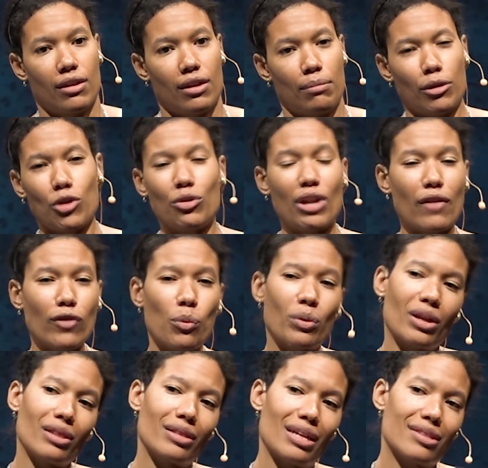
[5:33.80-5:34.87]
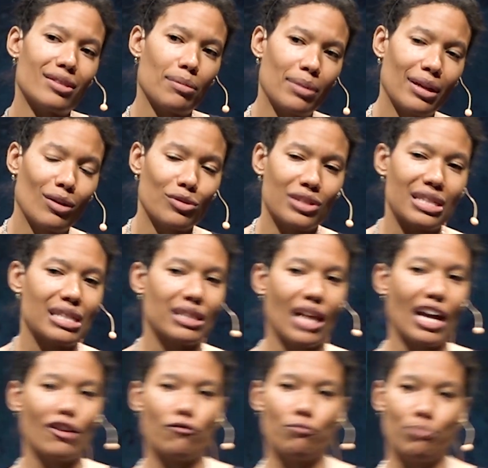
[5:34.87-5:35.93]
But you never want to let somebody else's life